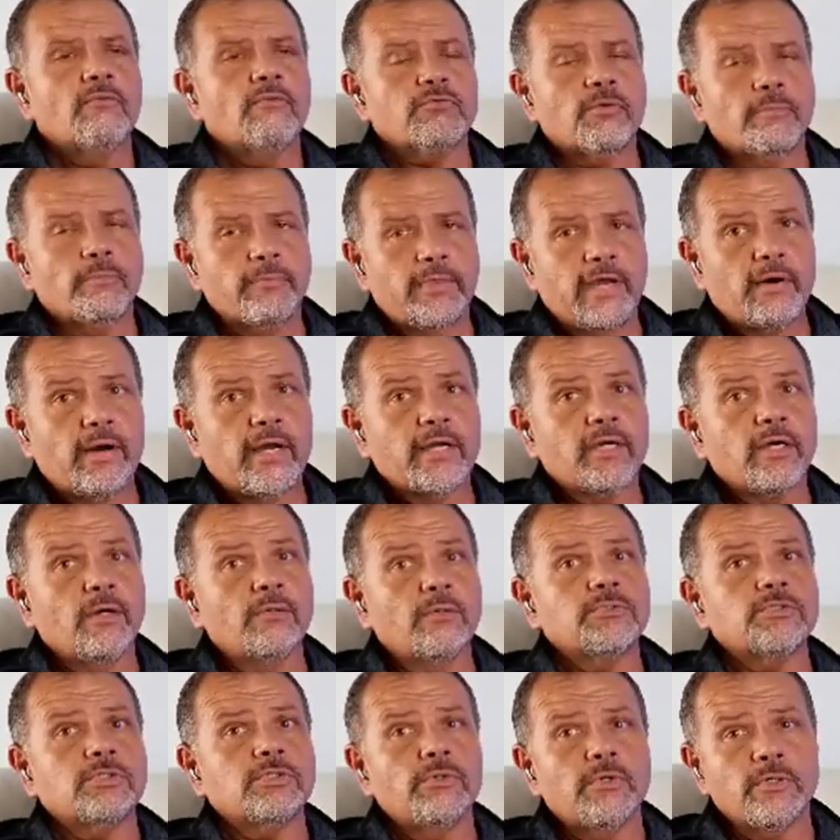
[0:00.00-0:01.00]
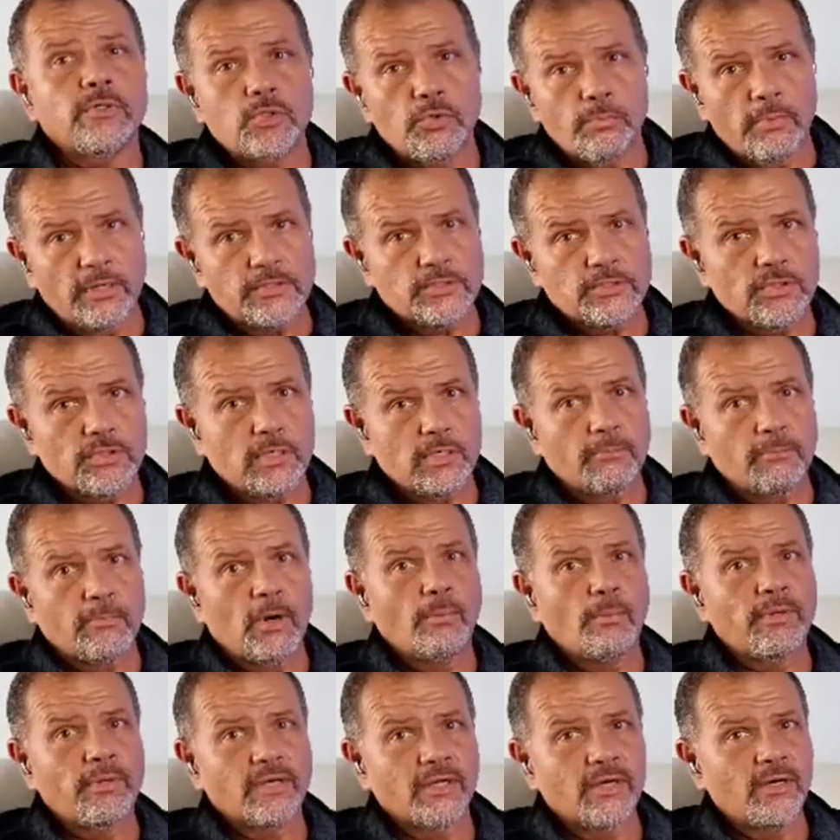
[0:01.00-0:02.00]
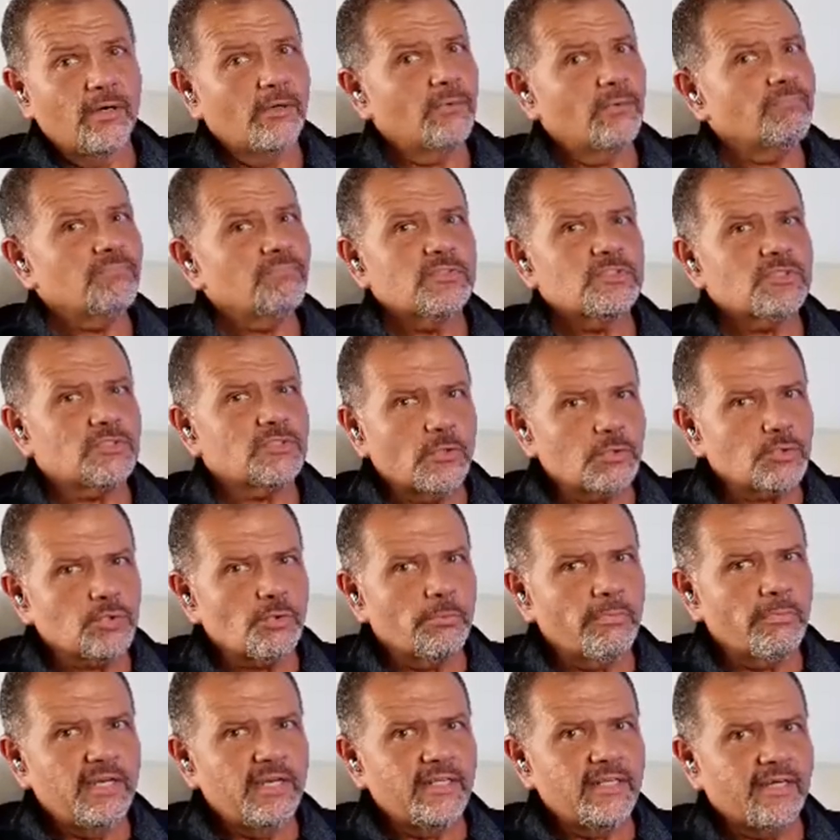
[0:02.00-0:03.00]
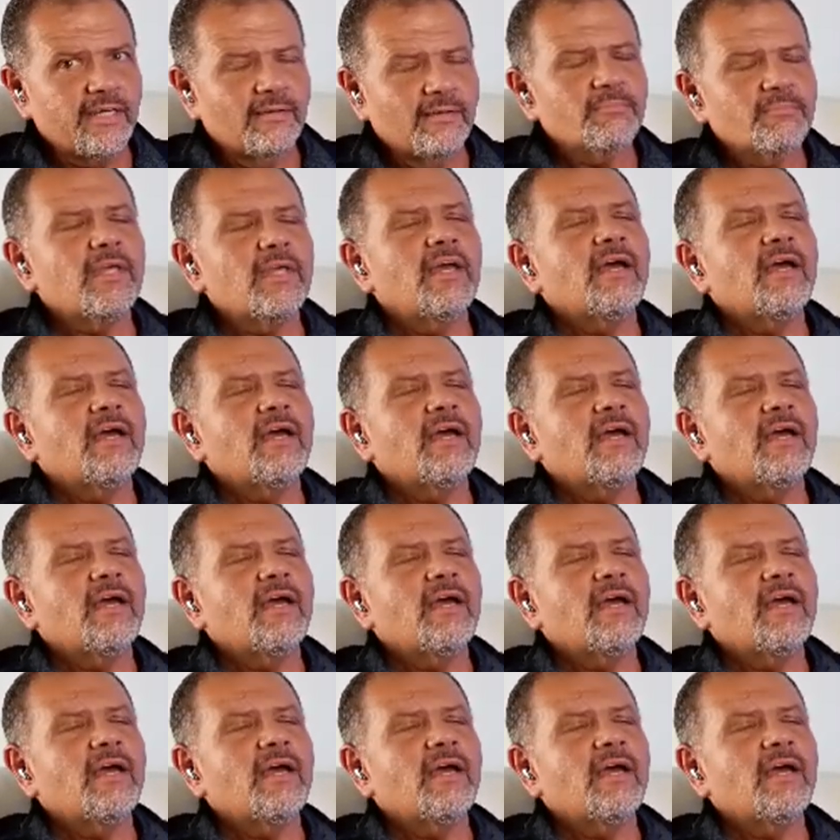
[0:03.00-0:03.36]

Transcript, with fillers: From there, I go to, and you mentioned it a moment ago, social media.